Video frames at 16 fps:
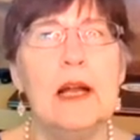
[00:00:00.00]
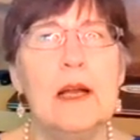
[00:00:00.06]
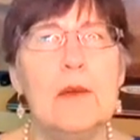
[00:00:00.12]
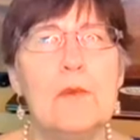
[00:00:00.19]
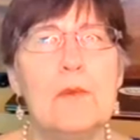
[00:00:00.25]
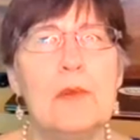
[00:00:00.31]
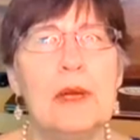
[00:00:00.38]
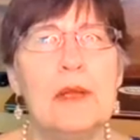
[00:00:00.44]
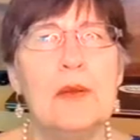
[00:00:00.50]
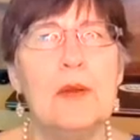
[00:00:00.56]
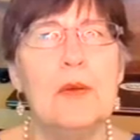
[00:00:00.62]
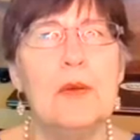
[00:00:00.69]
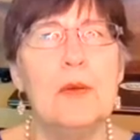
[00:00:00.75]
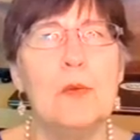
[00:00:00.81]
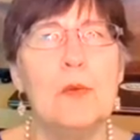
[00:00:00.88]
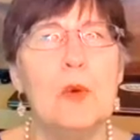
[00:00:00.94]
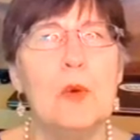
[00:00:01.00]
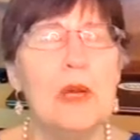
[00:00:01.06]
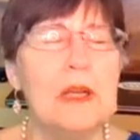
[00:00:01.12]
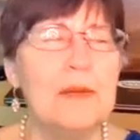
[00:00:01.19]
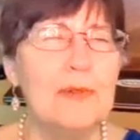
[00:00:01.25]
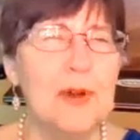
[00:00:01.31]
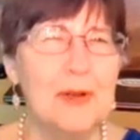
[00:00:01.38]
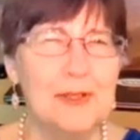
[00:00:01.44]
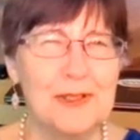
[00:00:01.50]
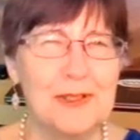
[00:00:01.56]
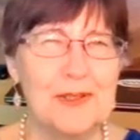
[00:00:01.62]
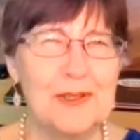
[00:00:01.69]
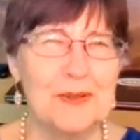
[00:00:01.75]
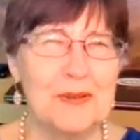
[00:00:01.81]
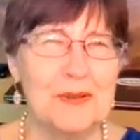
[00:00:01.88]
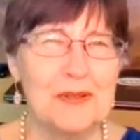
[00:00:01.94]
But one of our
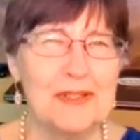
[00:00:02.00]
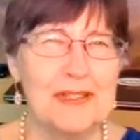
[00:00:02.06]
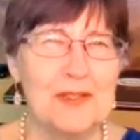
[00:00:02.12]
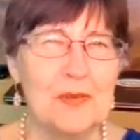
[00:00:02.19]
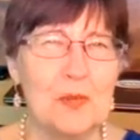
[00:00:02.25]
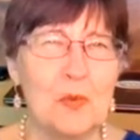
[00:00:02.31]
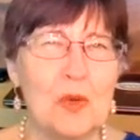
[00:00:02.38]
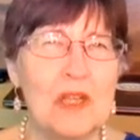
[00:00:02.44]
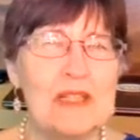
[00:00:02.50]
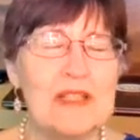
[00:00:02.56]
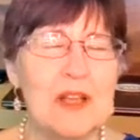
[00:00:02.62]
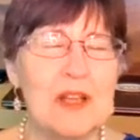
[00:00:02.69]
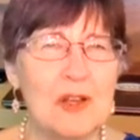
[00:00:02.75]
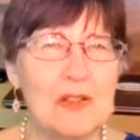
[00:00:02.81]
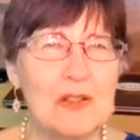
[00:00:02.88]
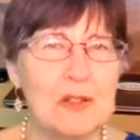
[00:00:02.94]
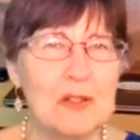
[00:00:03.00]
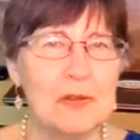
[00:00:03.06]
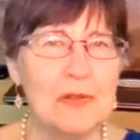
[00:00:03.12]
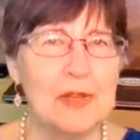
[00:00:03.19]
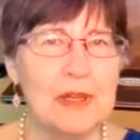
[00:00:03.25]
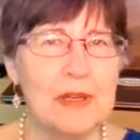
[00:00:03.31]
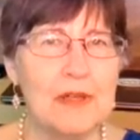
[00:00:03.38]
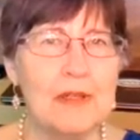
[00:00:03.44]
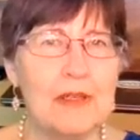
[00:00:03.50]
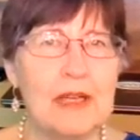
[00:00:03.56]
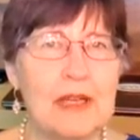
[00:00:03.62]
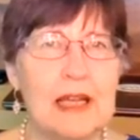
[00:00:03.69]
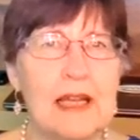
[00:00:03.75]
students was also there,